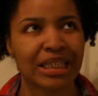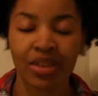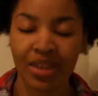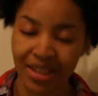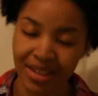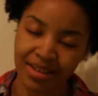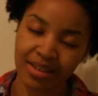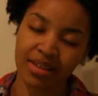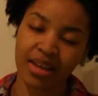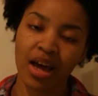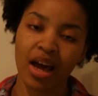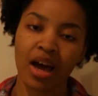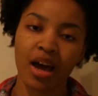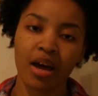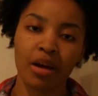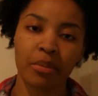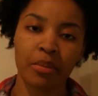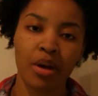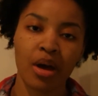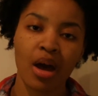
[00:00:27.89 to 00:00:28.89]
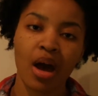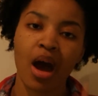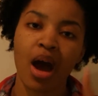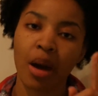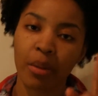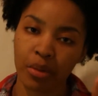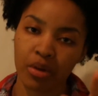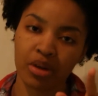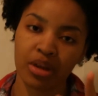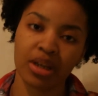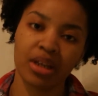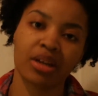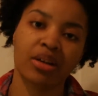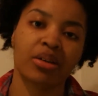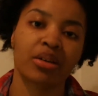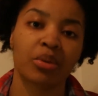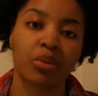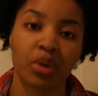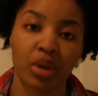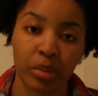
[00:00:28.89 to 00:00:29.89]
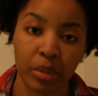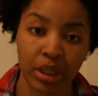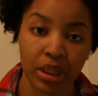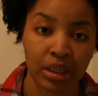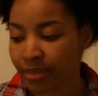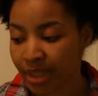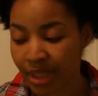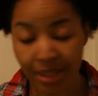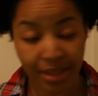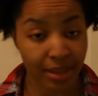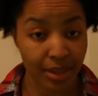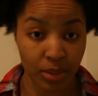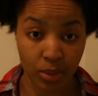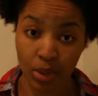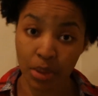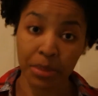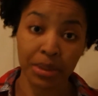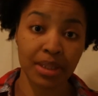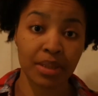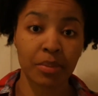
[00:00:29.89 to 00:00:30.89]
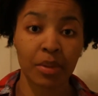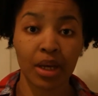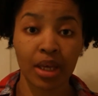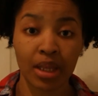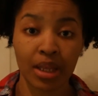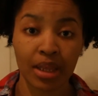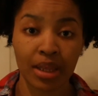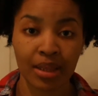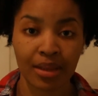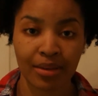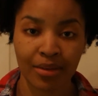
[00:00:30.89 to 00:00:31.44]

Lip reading: This time, I'm gonna get on the women, cause it's Women's Month.